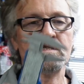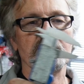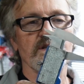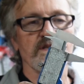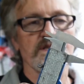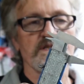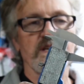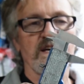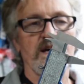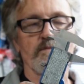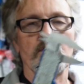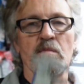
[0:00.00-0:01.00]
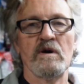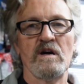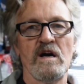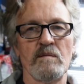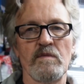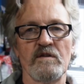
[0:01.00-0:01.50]
is going to stick up
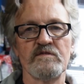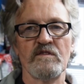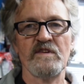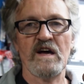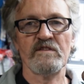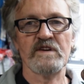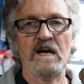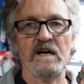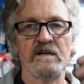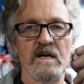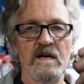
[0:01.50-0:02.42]
above the valve guide.